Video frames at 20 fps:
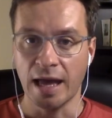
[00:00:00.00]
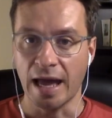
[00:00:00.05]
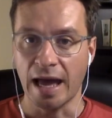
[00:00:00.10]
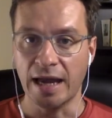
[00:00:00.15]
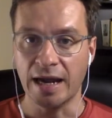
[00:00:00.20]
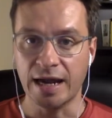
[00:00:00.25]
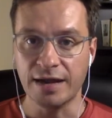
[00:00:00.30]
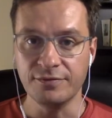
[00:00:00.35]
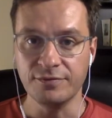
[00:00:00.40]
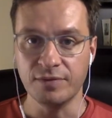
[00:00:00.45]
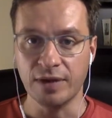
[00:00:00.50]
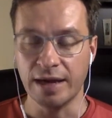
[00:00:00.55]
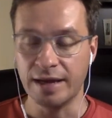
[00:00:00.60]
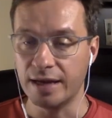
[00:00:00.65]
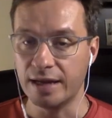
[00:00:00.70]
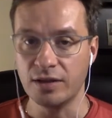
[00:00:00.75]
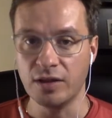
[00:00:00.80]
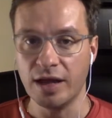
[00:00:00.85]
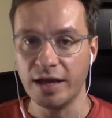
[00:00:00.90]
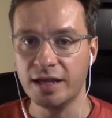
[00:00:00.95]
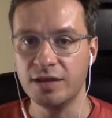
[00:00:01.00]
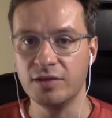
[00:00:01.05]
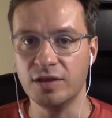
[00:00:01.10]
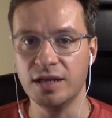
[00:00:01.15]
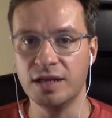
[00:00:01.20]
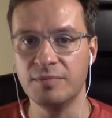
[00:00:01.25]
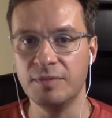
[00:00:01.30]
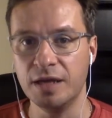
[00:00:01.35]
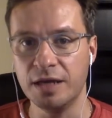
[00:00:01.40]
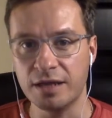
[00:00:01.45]
And I like
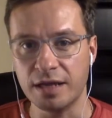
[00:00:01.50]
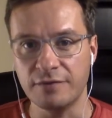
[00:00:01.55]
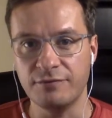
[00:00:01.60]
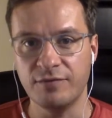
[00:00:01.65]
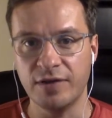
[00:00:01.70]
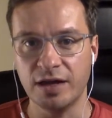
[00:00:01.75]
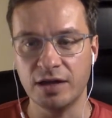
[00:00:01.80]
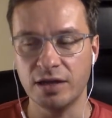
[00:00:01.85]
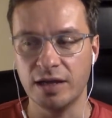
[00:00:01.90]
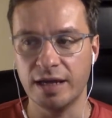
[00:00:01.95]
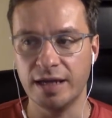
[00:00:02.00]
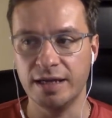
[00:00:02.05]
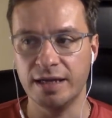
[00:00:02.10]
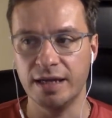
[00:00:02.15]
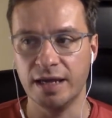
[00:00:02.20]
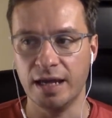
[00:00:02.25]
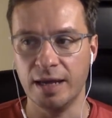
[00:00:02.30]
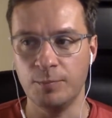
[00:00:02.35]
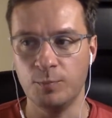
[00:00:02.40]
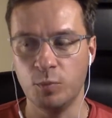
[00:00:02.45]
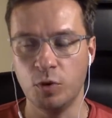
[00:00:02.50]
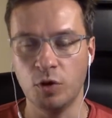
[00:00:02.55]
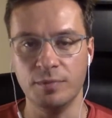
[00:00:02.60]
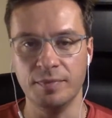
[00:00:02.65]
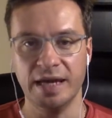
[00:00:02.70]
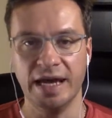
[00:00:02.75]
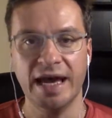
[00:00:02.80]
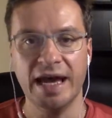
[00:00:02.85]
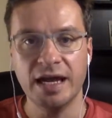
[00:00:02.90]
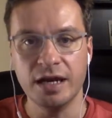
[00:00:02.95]
this because I felt like it put
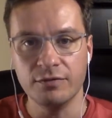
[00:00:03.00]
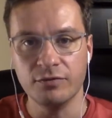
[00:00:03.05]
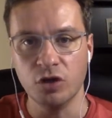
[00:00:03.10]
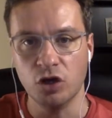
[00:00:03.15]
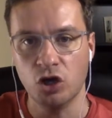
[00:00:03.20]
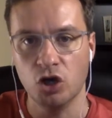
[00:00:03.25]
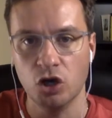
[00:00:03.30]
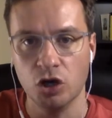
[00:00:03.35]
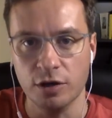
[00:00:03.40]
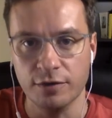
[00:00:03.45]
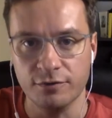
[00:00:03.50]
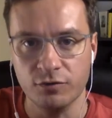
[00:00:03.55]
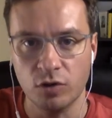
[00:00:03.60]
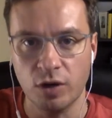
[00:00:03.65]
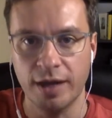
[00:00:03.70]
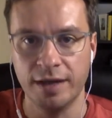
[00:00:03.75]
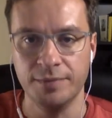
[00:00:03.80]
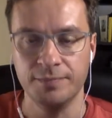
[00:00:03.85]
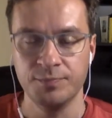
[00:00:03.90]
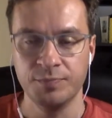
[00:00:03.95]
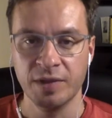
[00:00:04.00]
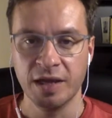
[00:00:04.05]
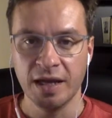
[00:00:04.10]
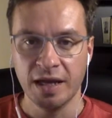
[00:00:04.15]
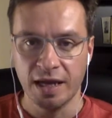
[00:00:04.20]
me ahead of the curve, right?